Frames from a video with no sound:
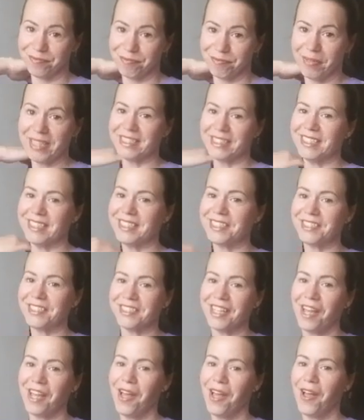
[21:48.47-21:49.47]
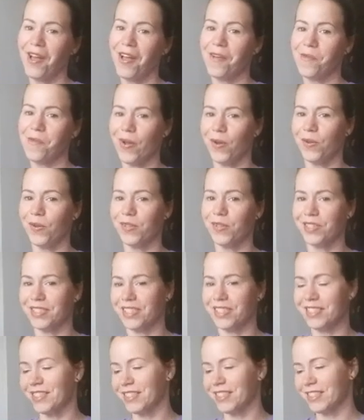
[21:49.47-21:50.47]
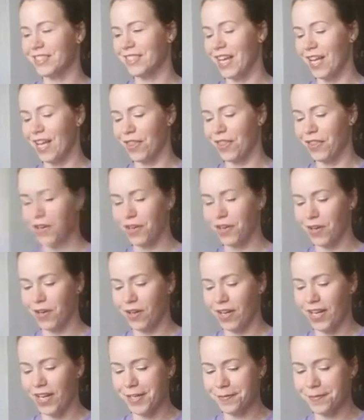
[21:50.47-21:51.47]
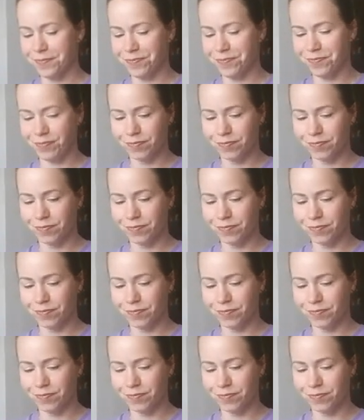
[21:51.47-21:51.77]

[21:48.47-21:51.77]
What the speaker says: My older sisters, their